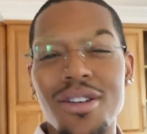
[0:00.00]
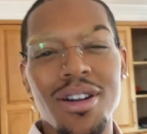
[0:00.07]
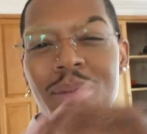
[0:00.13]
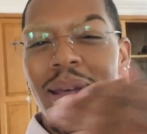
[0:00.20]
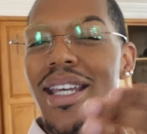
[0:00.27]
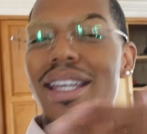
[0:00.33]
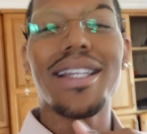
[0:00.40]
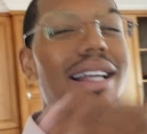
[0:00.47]
know what I
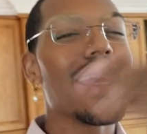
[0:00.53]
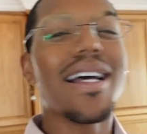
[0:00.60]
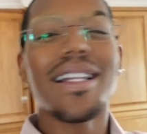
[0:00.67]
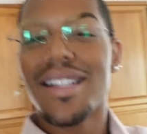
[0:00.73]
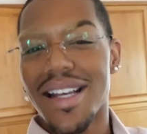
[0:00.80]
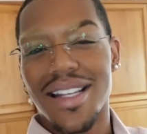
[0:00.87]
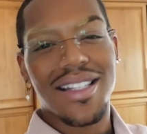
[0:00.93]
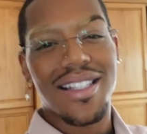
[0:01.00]
mean?
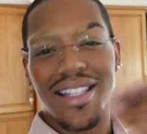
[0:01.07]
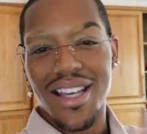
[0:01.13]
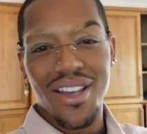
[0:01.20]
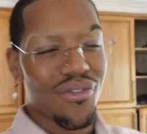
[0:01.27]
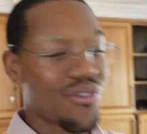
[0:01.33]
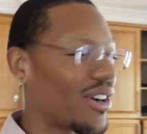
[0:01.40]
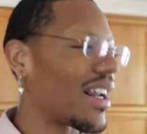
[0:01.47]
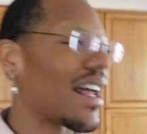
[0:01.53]
That's
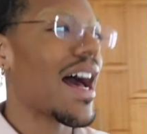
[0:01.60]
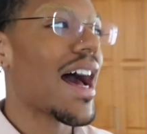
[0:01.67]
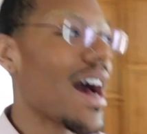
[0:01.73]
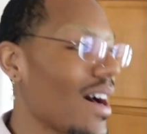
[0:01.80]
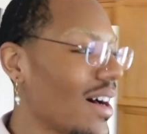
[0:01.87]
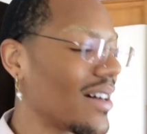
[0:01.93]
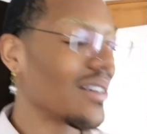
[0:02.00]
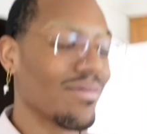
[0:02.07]
different.
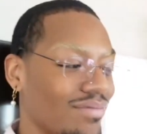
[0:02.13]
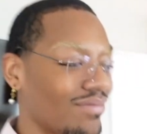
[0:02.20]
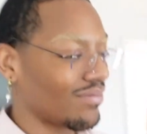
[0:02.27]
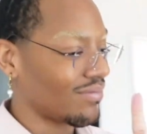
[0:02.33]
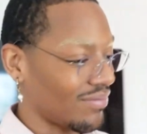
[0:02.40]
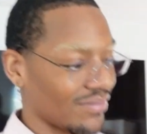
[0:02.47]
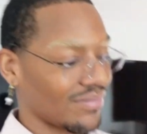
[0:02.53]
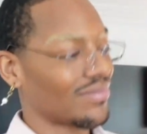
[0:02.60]

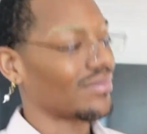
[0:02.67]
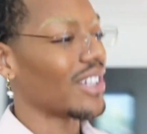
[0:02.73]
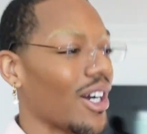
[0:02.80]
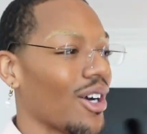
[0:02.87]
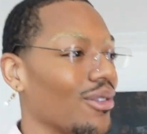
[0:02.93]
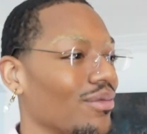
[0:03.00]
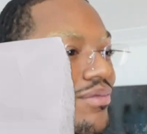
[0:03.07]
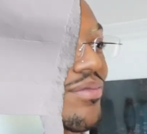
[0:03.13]

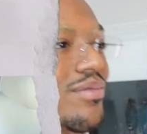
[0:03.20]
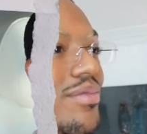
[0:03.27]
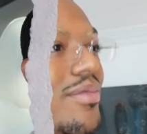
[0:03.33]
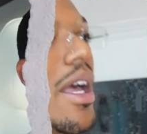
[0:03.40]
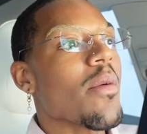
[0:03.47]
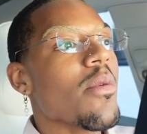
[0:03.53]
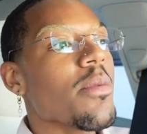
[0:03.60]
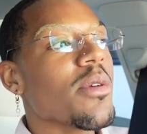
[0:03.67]
No. I'm
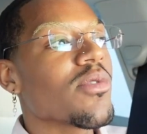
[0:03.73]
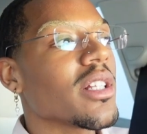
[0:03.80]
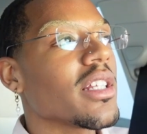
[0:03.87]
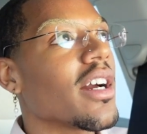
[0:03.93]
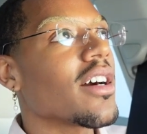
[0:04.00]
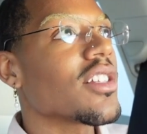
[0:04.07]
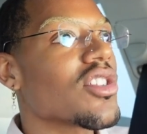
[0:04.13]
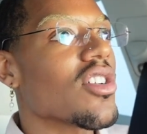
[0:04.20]
gonna be really
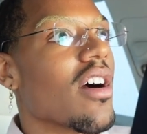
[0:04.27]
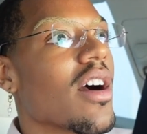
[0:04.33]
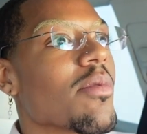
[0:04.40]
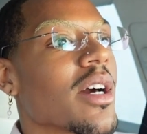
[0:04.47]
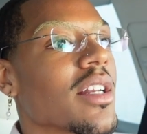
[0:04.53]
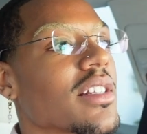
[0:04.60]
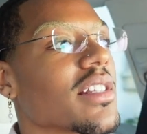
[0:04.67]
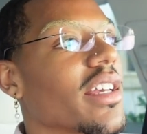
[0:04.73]
honest, y'all. I'm
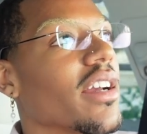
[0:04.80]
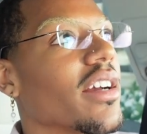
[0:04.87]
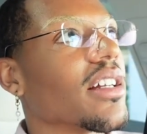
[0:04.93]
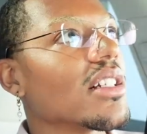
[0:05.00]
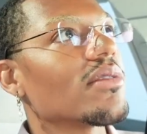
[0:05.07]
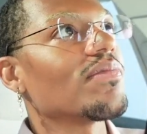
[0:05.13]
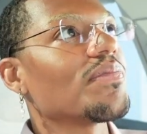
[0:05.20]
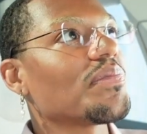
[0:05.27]
kind of scared